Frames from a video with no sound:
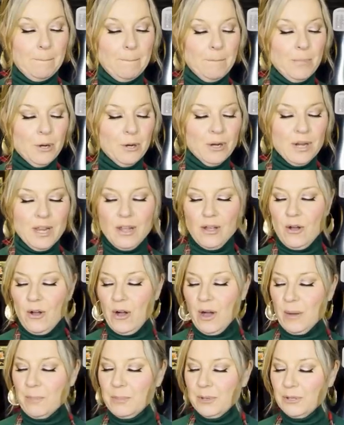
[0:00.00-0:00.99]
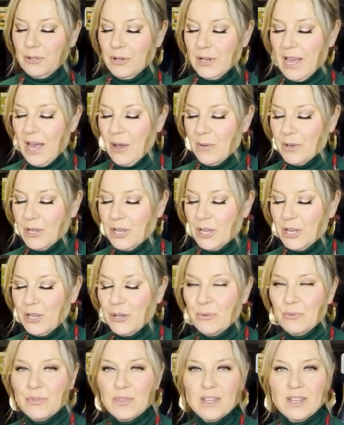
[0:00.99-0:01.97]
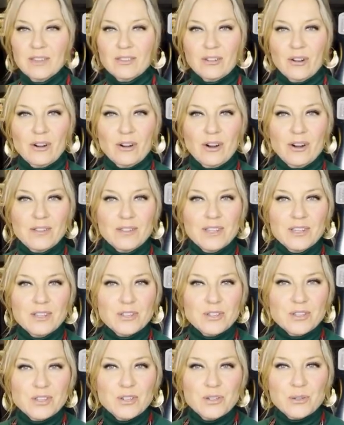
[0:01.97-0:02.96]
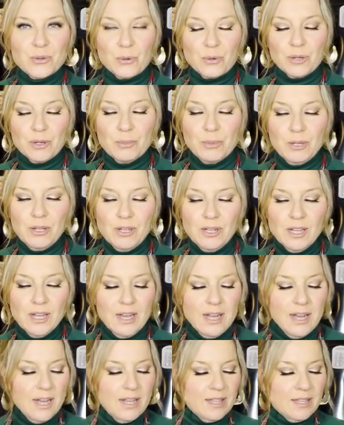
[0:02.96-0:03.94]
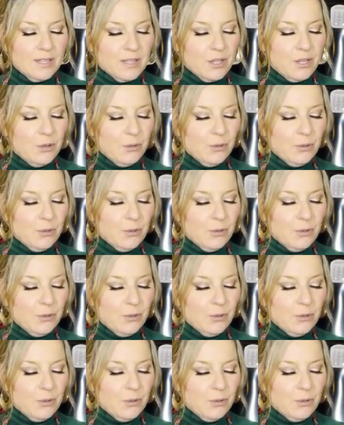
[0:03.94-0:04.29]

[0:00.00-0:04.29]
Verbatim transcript: burning hot, but look how cute these are. Aren't these just adorable? These cute